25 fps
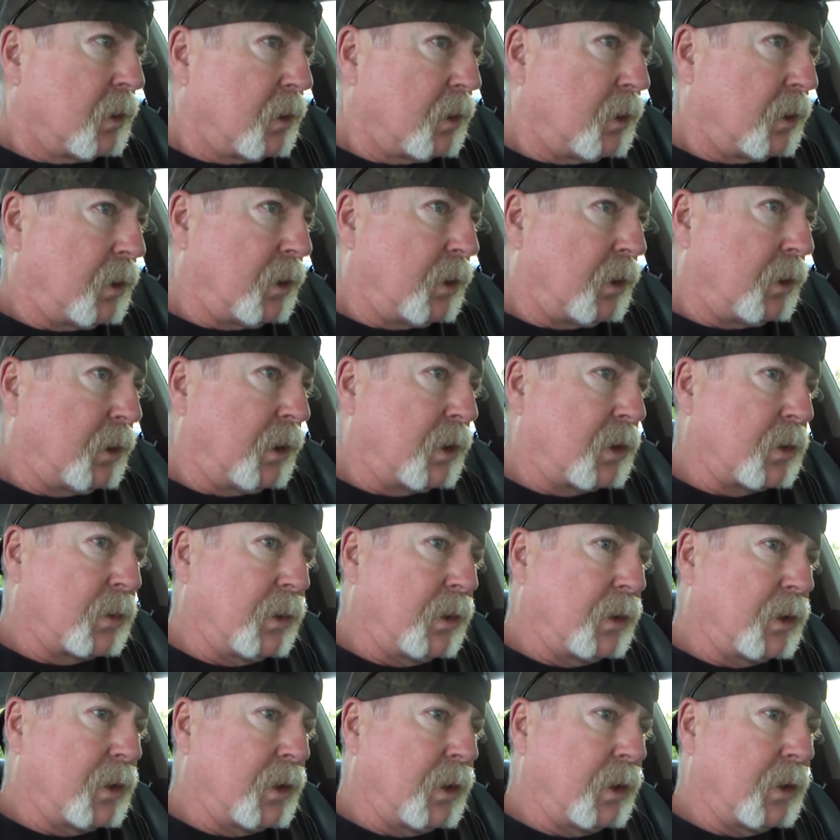That's what
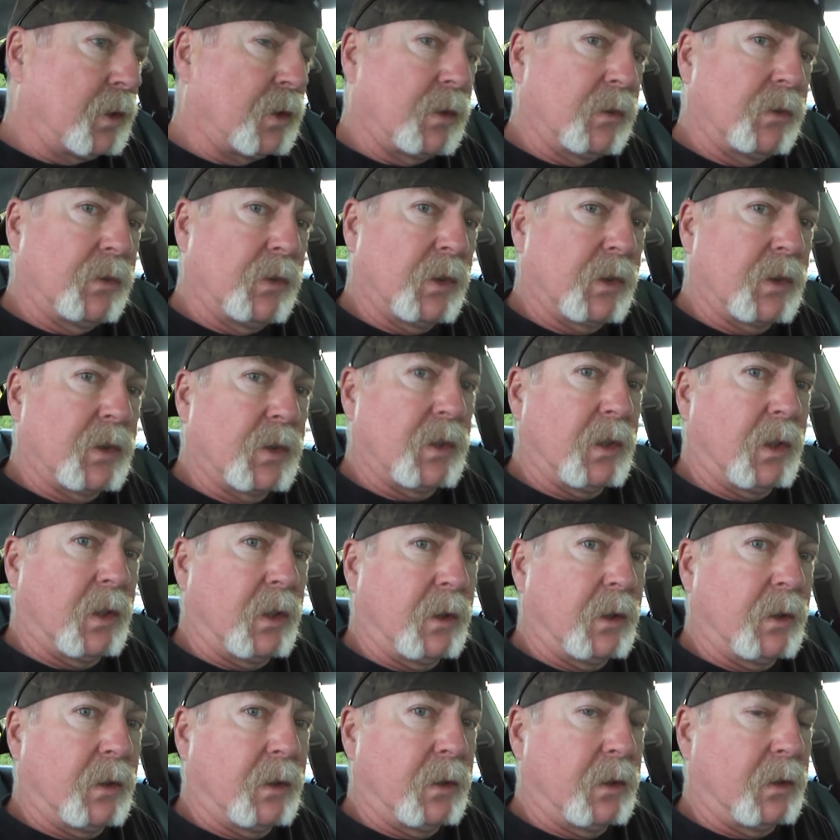it takes to fix
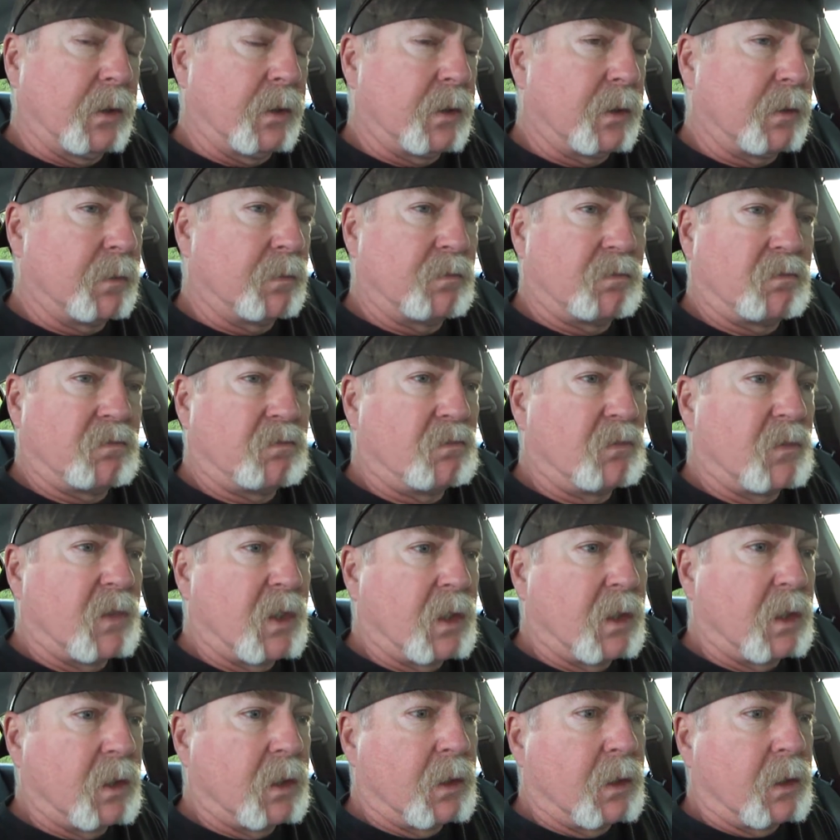that. And
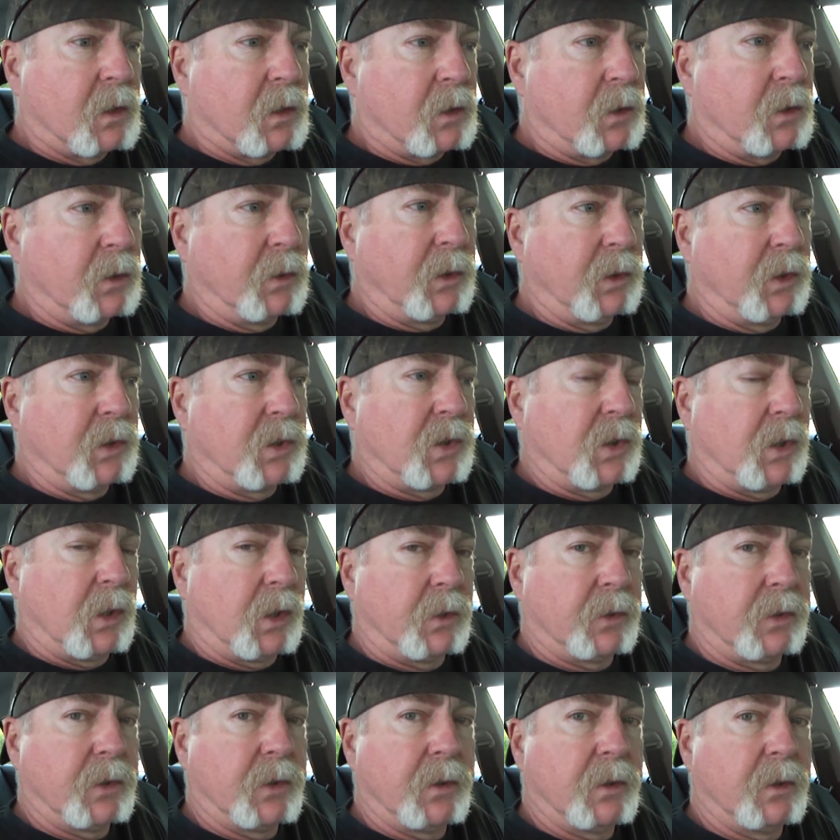do it
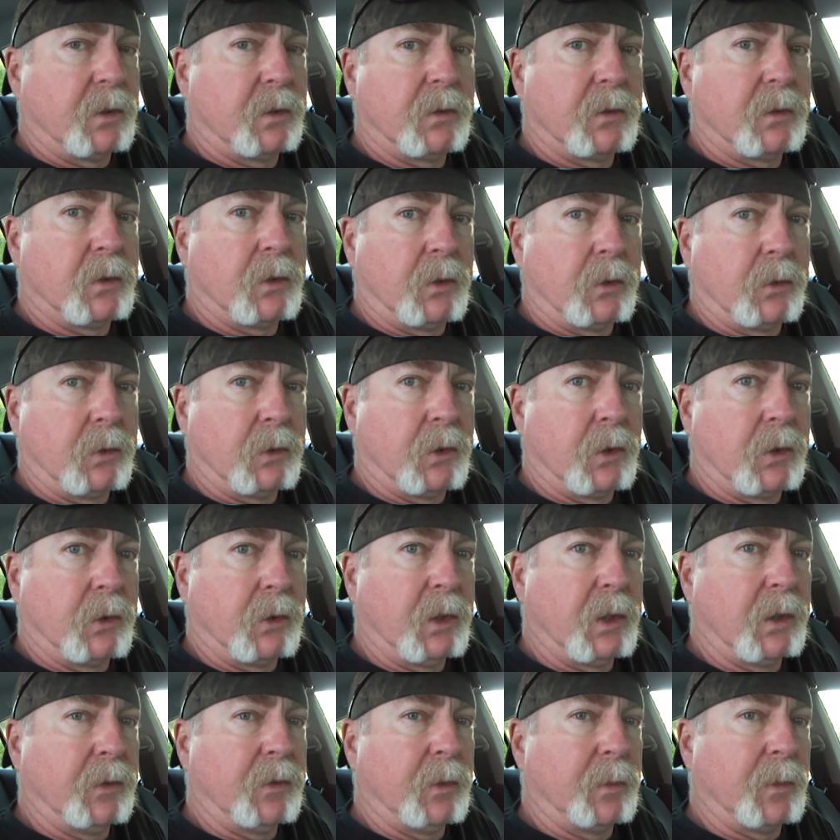yourself. Don't
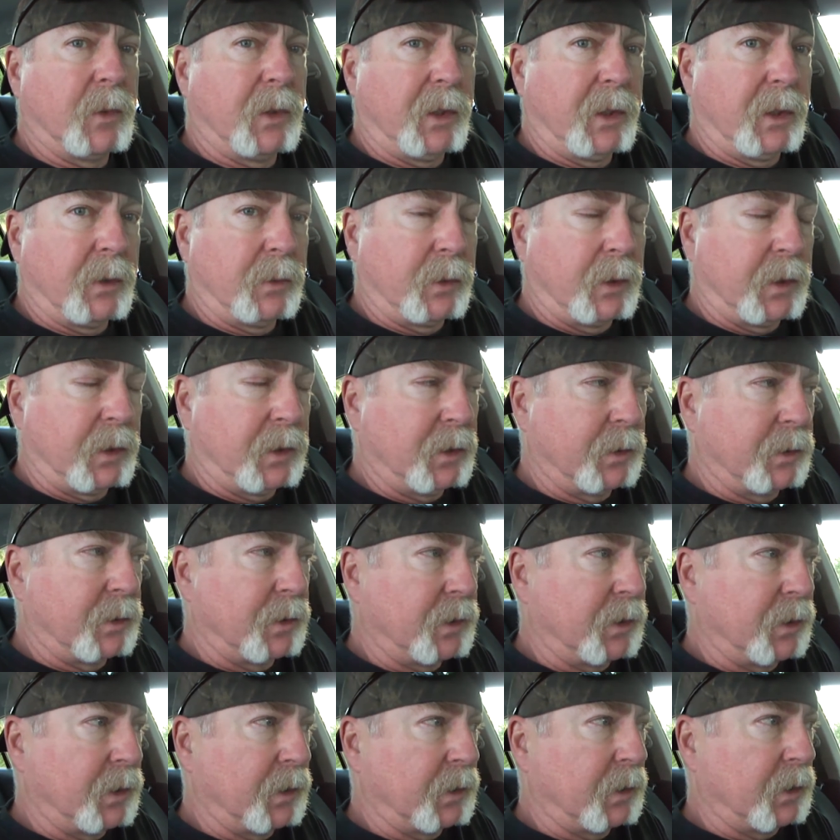give your money away to a
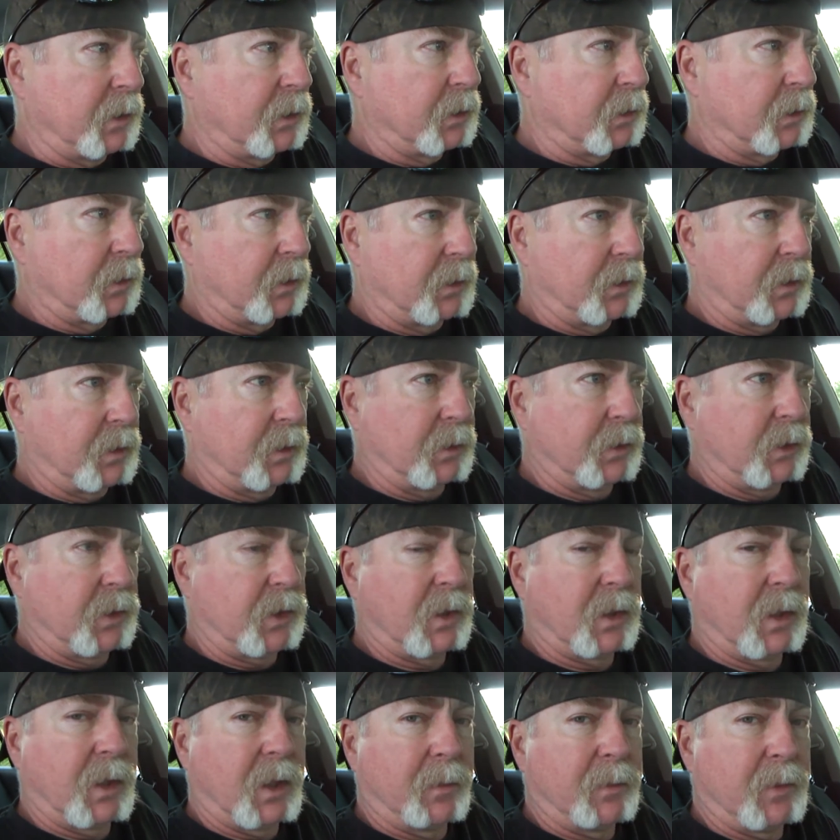dealer or to a
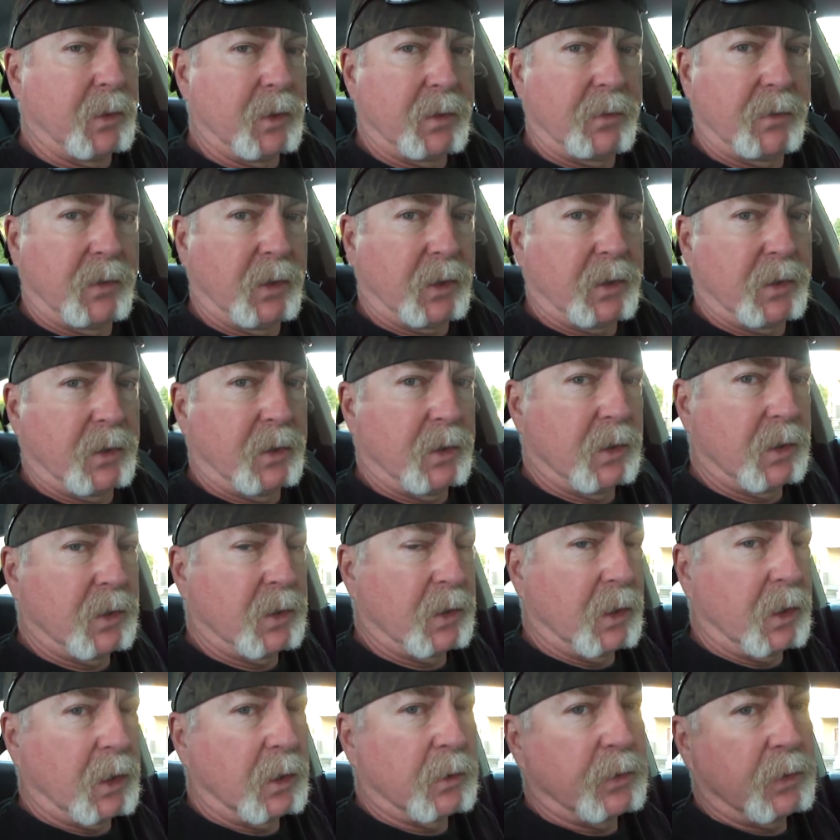shop. Just fix it
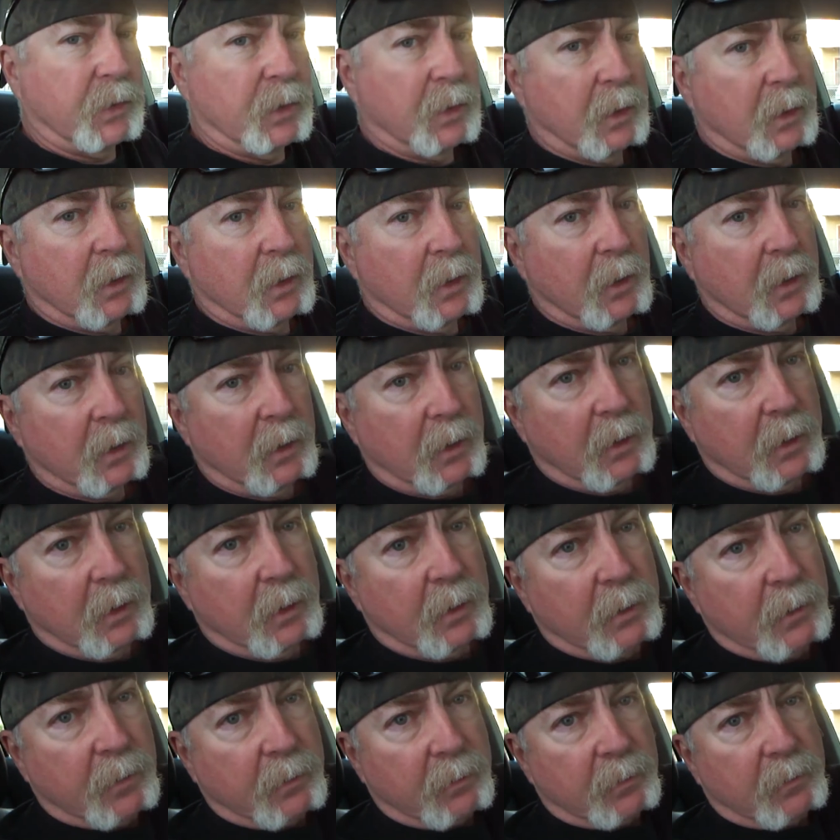yourself.
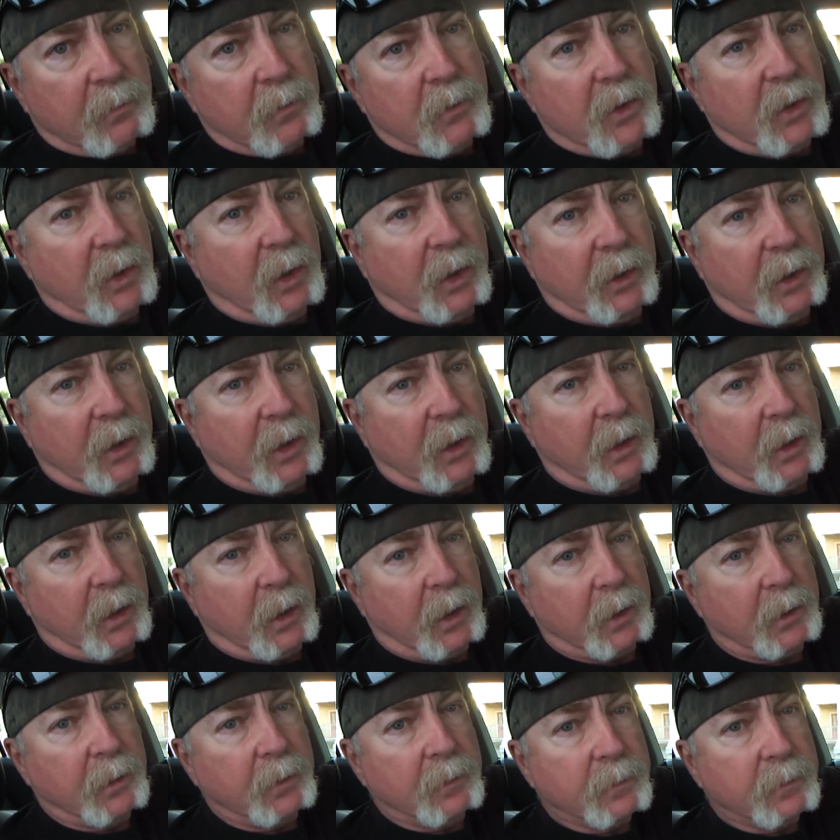It's not that hard.